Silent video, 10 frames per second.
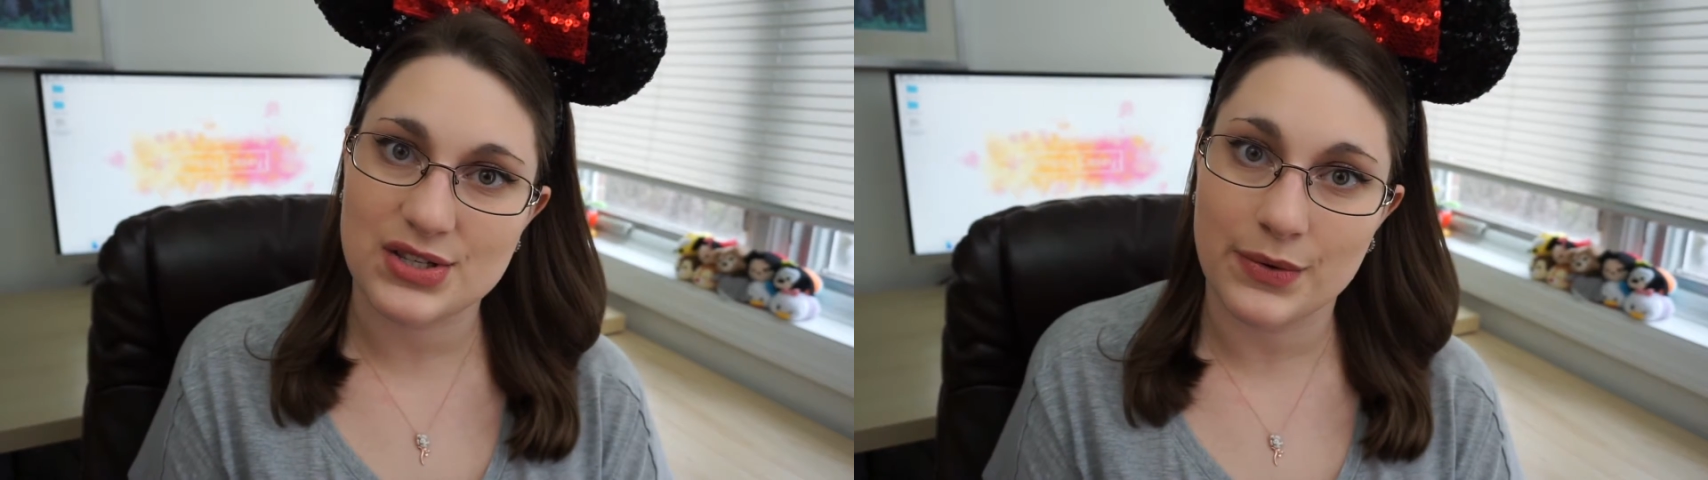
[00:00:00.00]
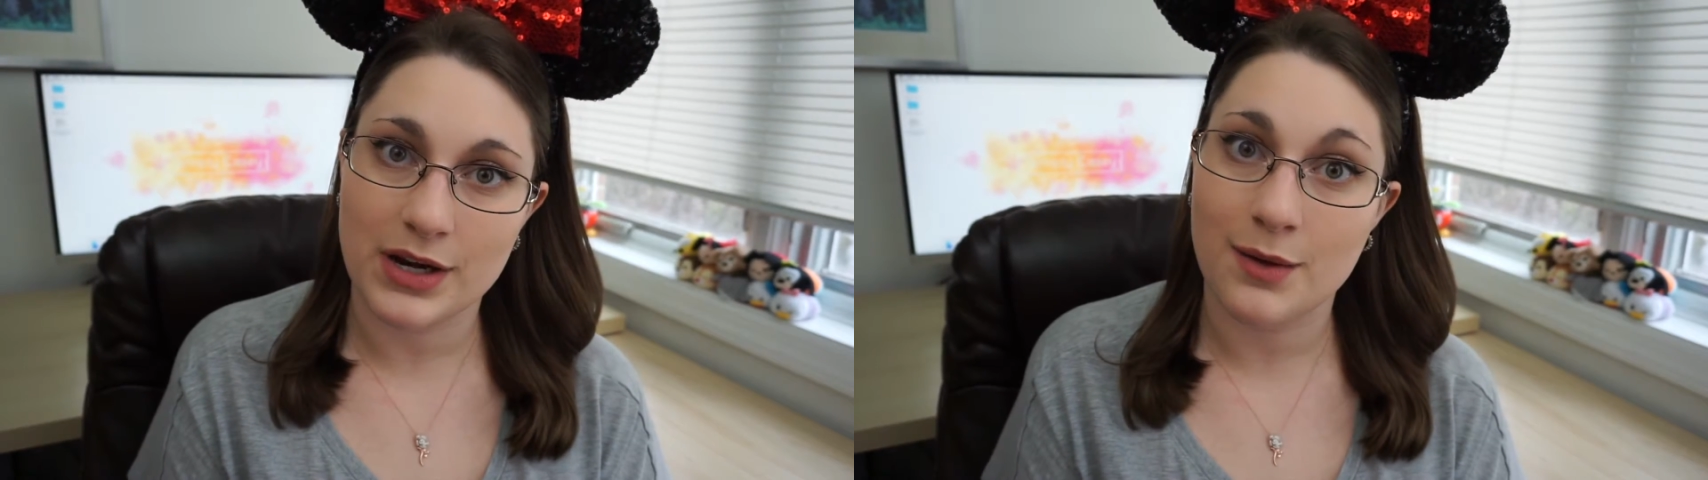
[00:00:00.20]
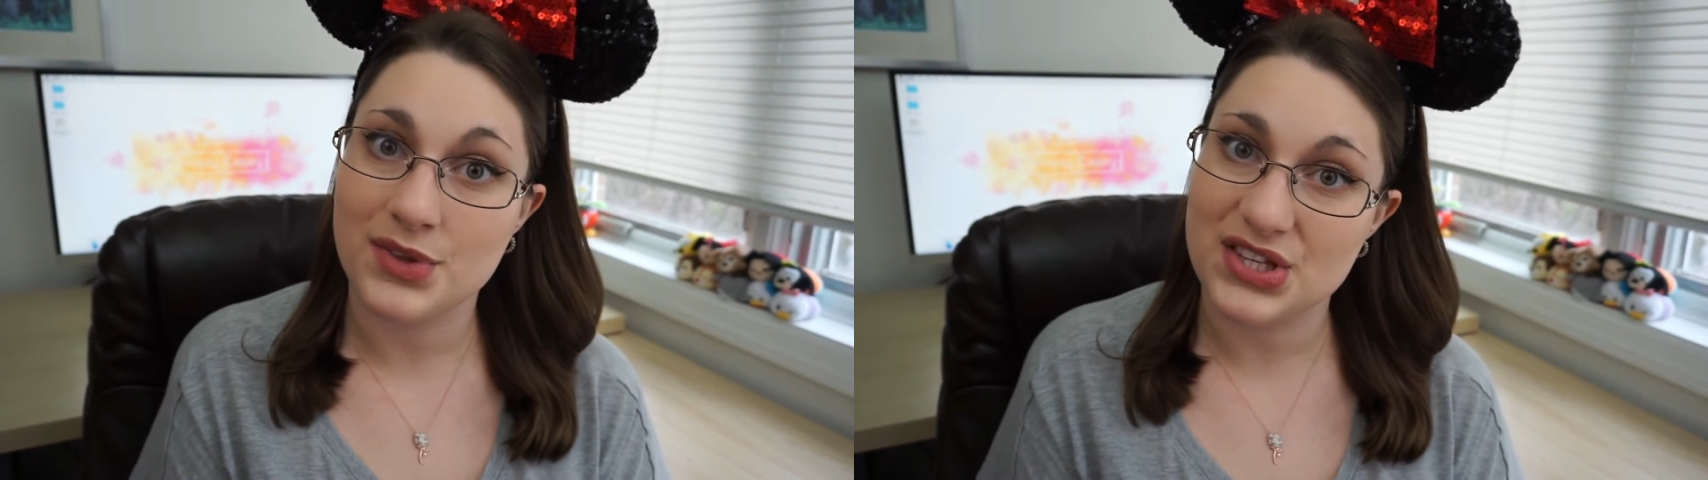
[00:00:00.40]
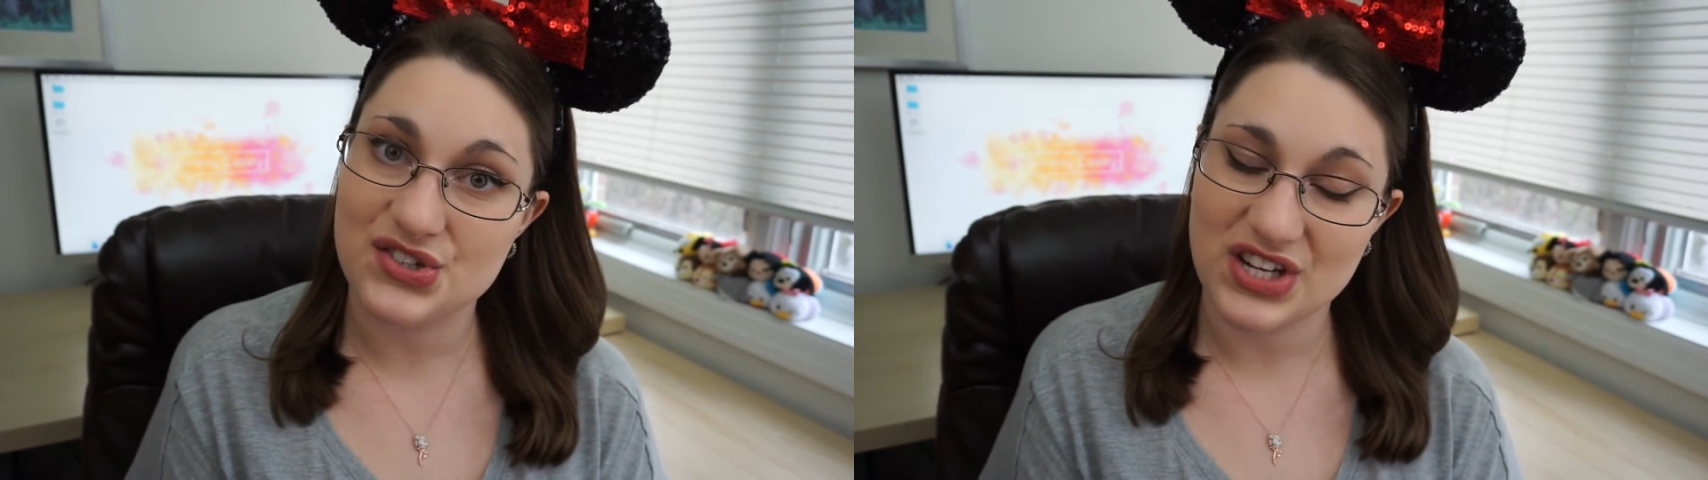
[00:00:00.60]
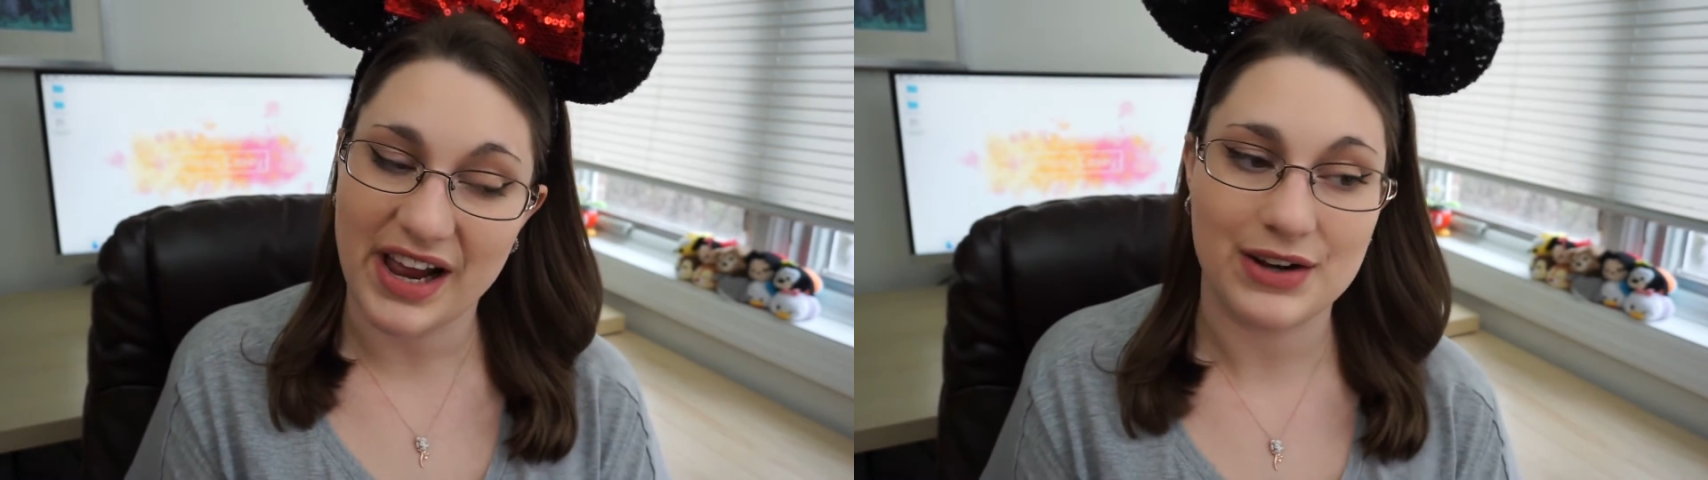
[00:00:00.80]
going on with
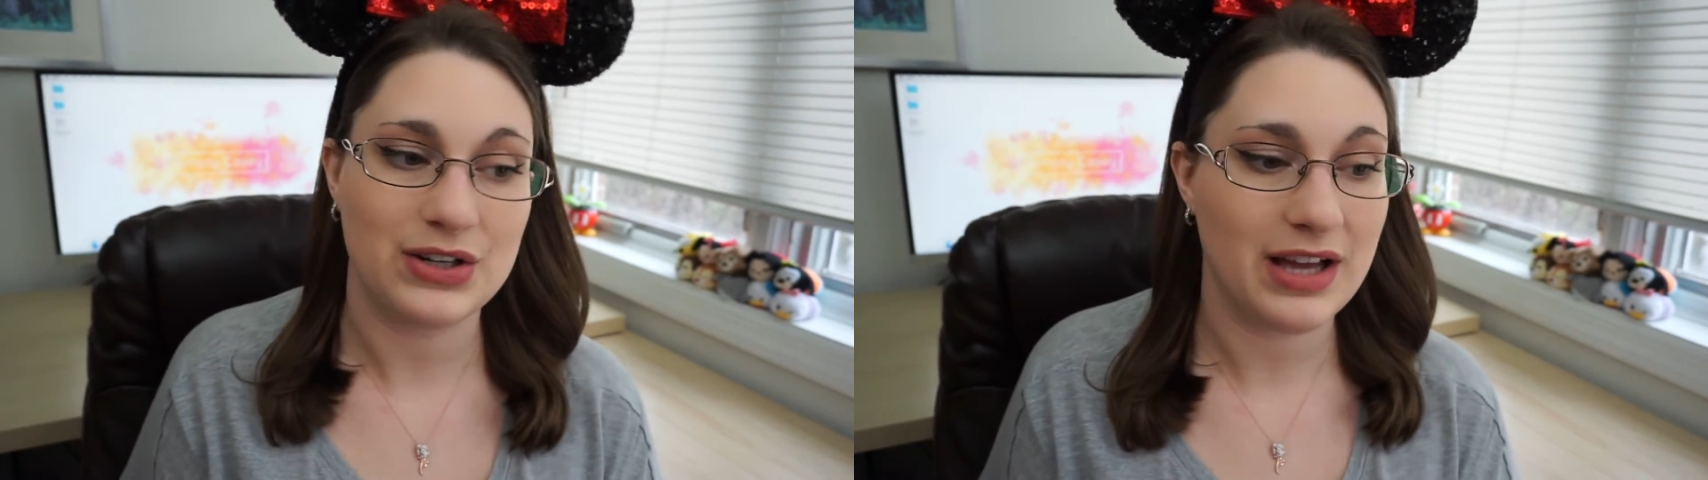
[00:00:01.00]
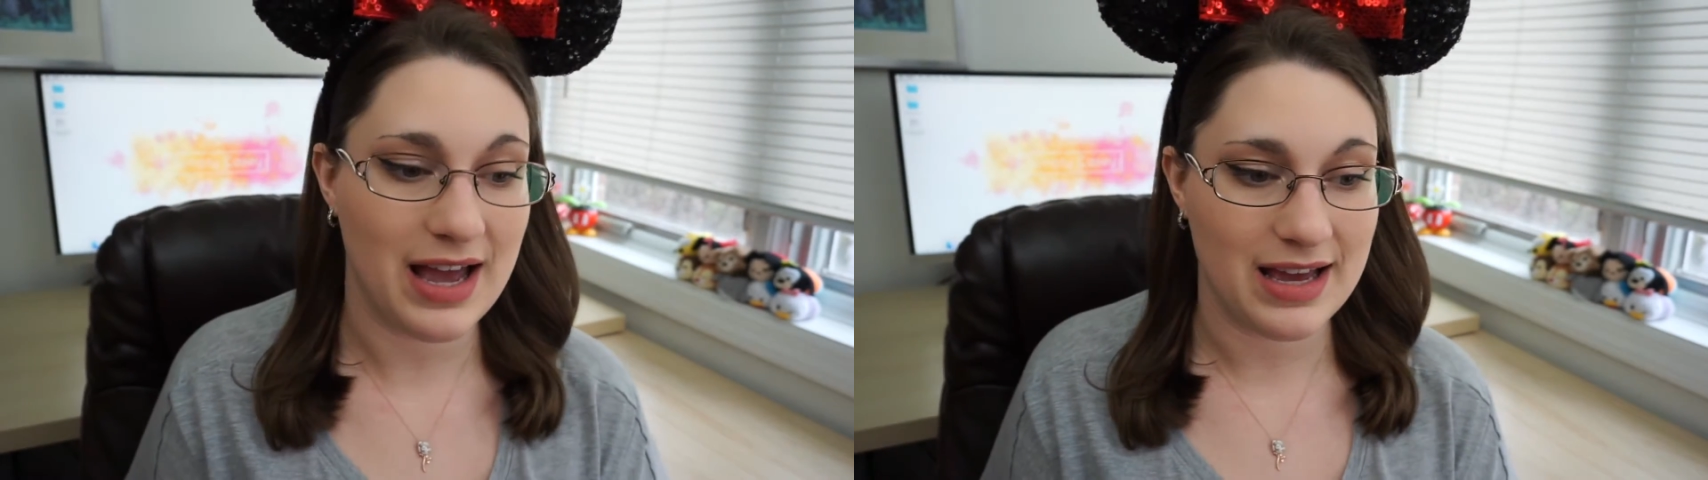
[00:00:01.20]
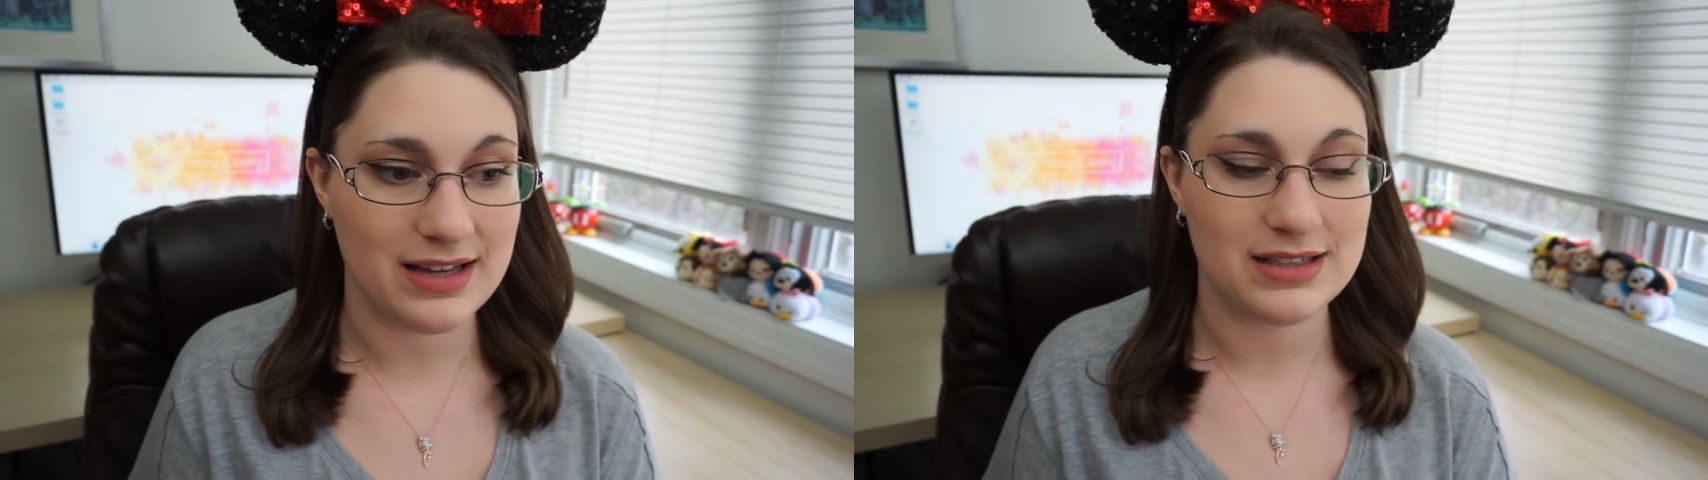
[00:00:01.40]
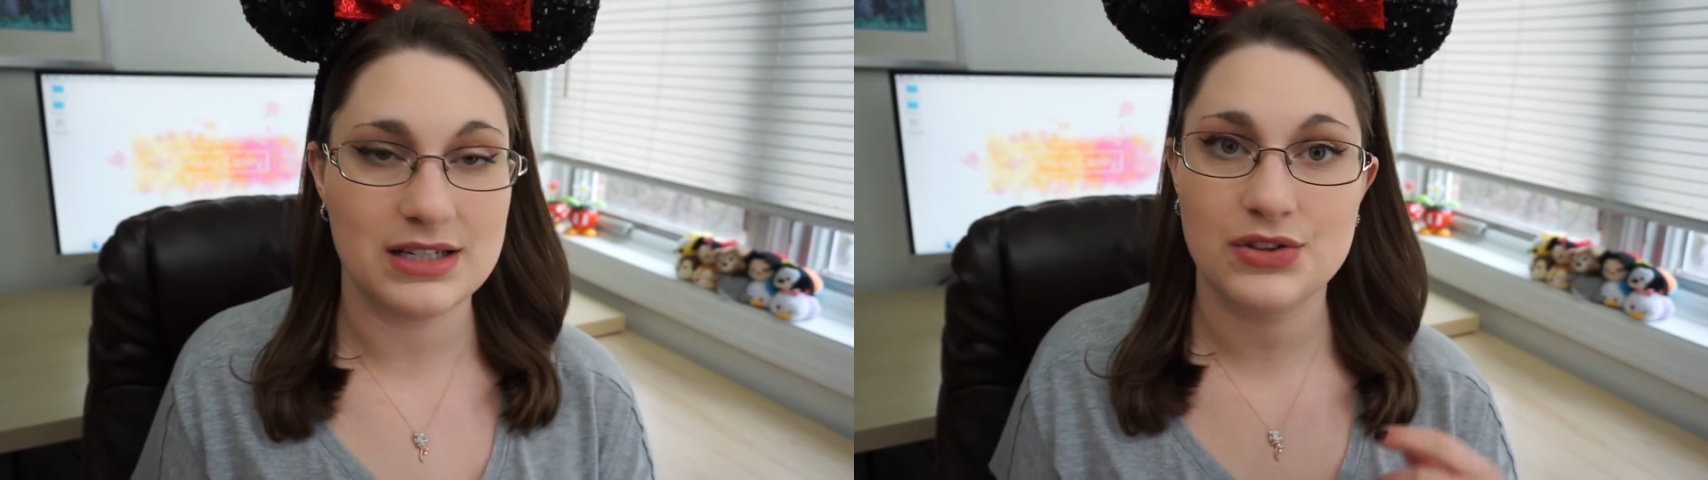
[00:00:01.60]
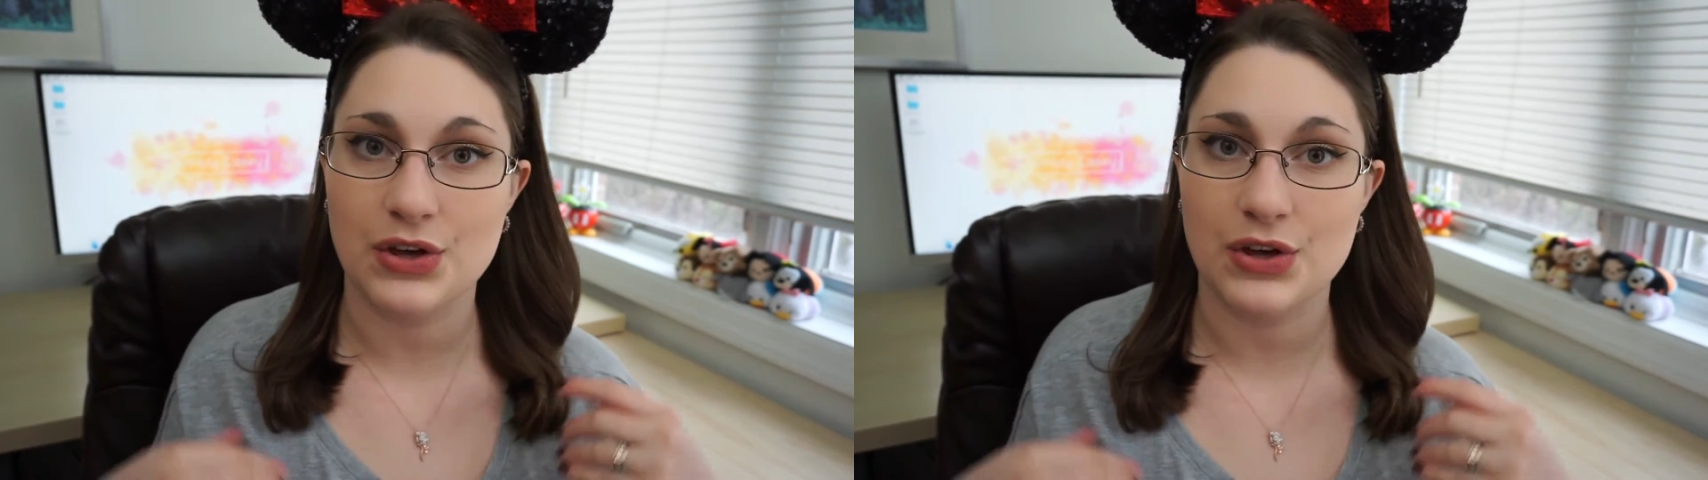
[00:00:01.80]
this channel and